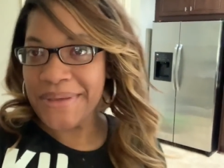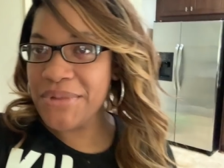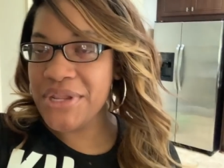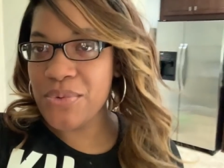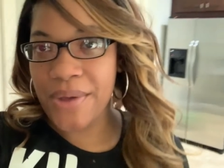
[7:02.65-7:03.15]

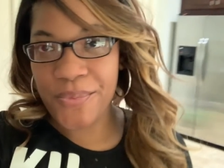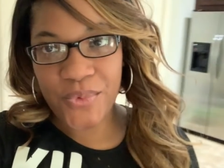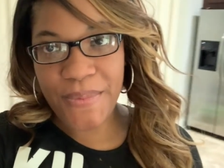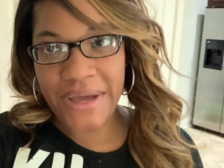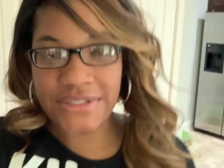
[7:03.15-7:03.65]
But anyway,
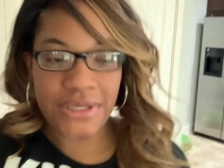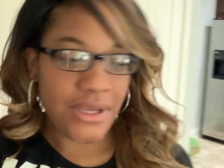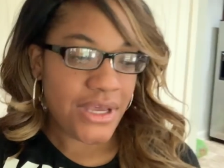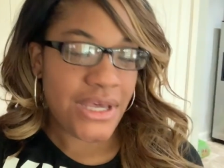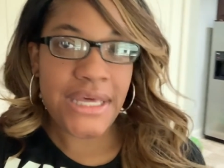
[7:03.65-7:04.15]
we're about to
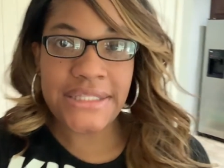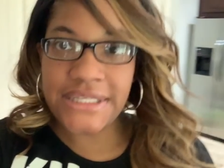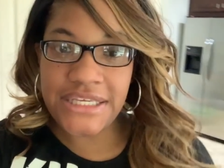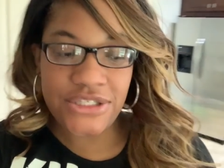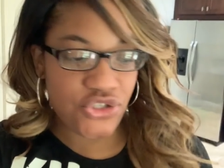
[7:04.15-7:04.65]
hit
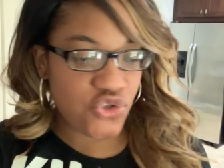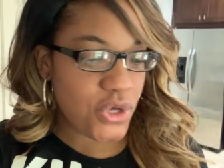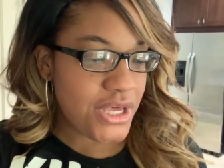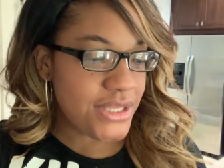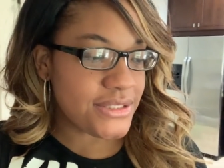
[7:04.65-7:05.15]
these
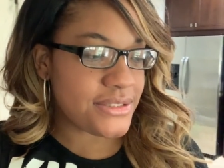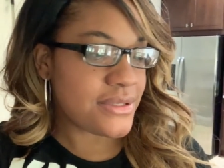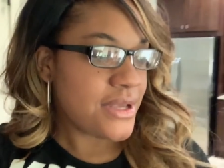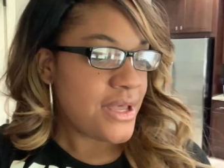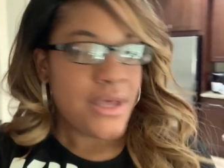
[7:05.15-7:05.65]
streets
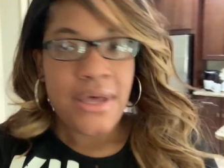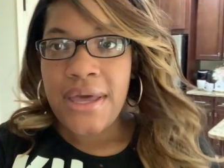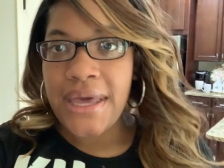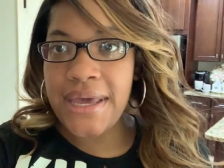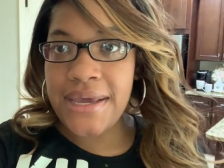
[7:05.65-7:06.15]

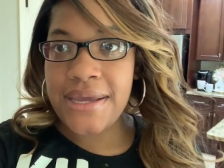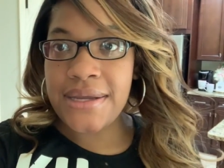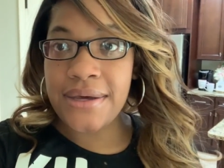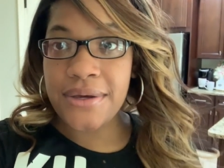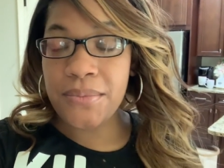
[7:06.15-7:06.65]

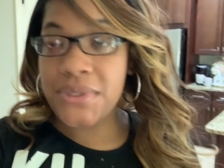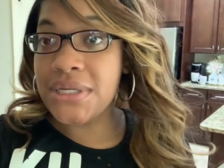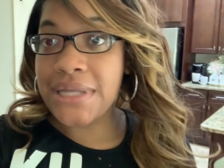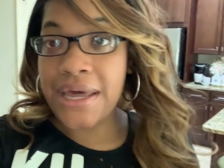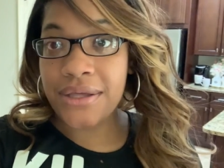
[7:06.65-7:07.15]
and get a lot